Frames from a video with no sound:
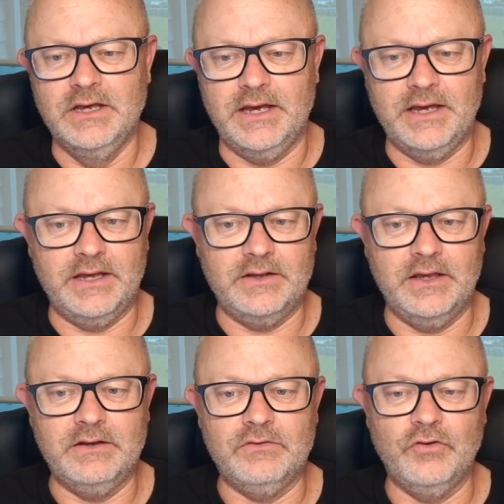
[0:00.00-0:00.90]

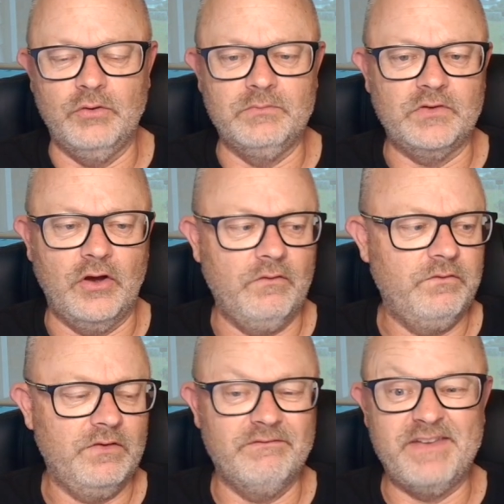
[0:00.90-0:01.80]
In terms of
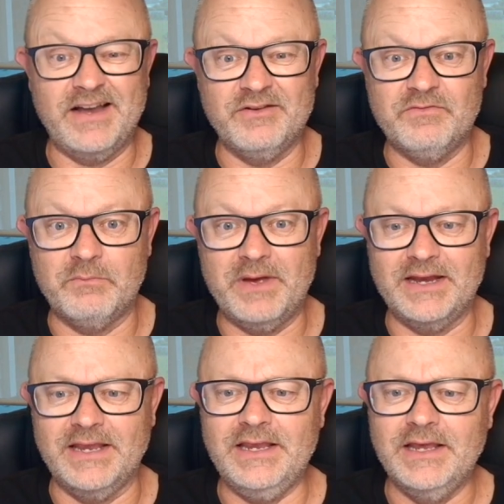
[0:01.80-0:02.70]
value for
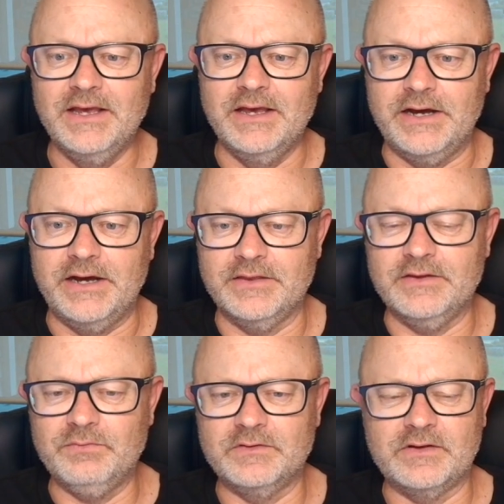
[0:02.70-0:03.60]
money, I think
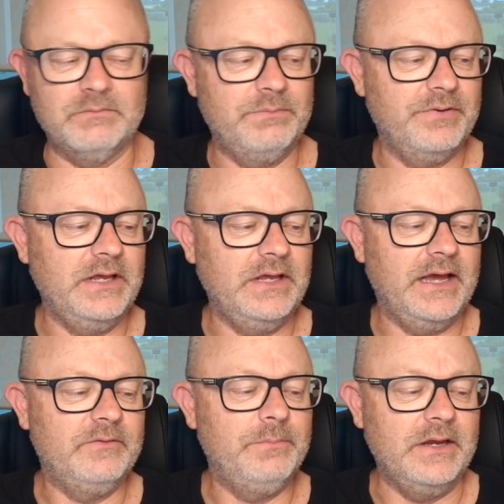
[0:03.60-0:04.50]
this one's going to be pretty
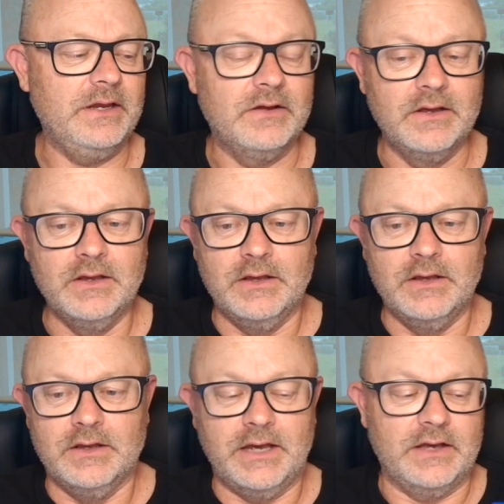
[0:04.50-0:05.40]
hard to beat.
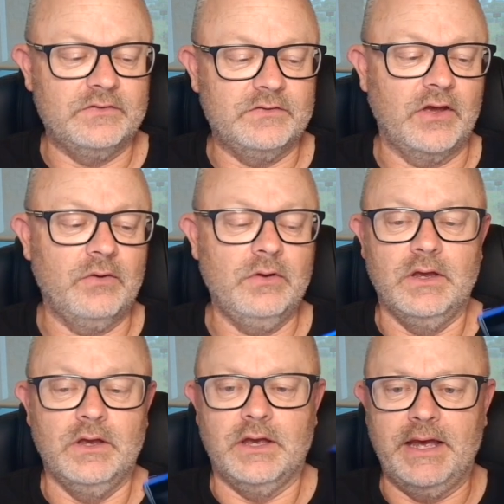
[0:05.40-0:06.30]
As you
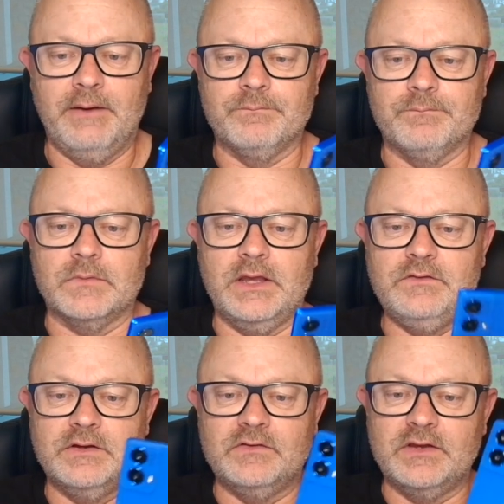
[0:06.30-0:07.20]

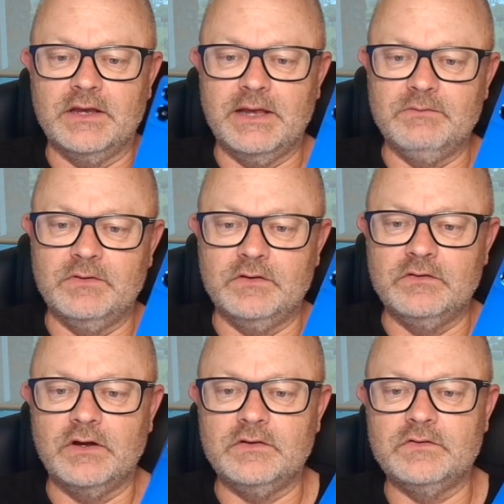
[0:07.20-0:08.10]
can see, it comes in this
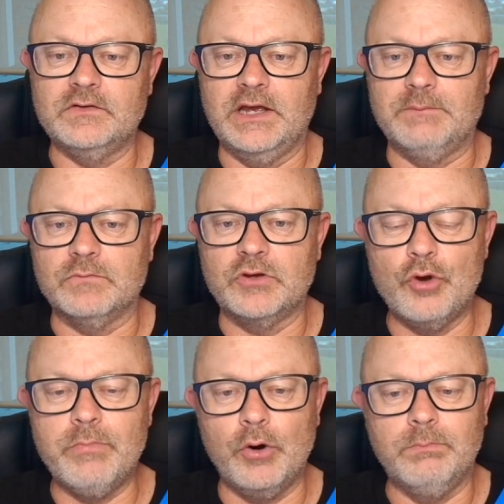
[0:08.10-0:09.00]
nice
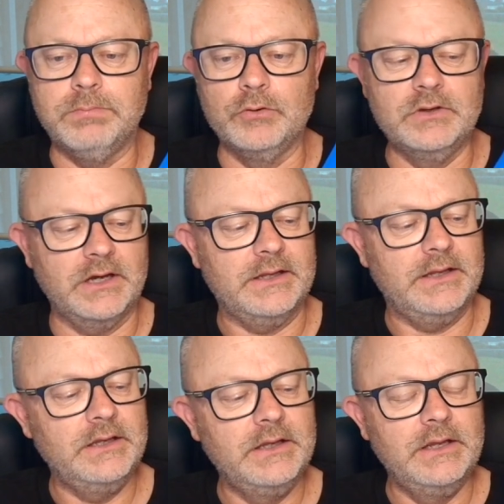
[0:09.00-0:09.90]
cobalt blue color.